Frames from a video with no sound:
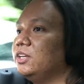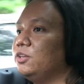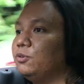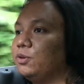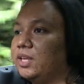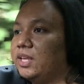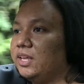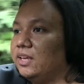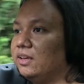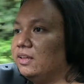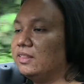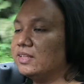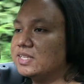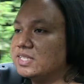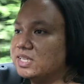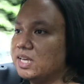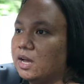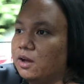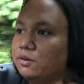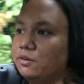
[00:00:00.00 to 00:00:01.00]
You hear the
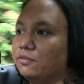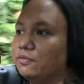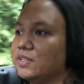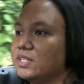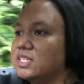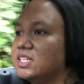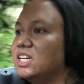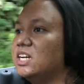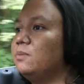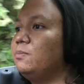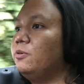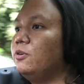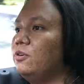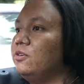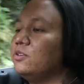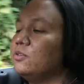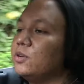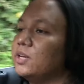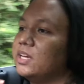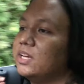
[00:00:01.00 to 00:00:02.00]
sound of the
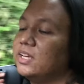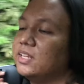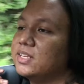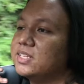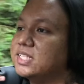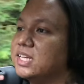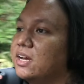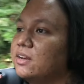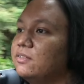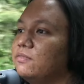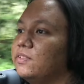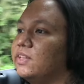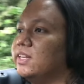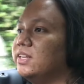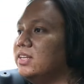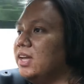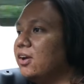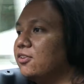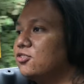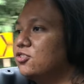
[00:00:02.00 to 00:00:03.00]
turbo, you hear the sound of the
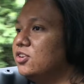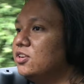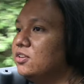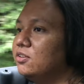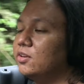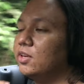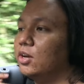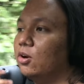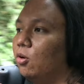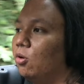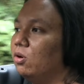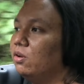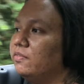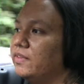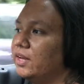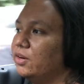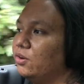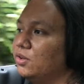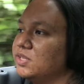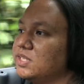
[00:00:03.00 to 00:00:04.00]
induction, you hear all
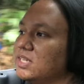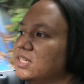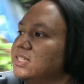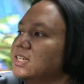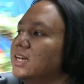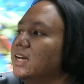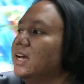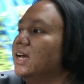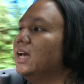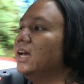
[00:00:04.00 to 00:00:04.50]
of that nonsense,